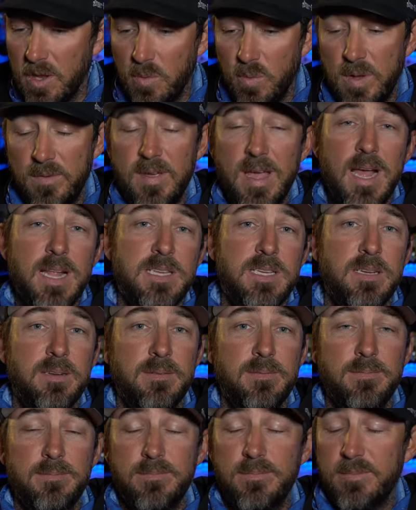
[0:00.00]
we've got
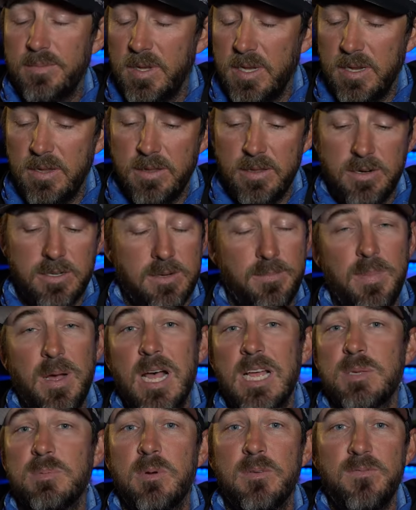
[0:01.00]
some, you know, there's a
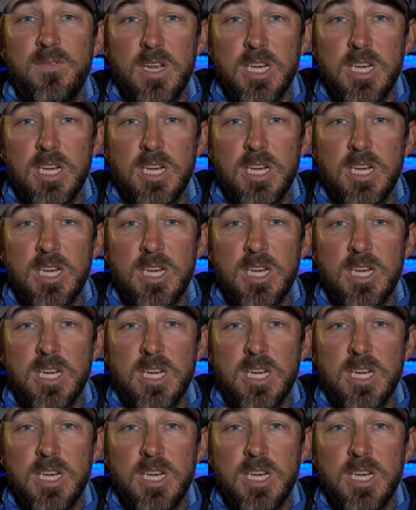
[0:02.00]
possible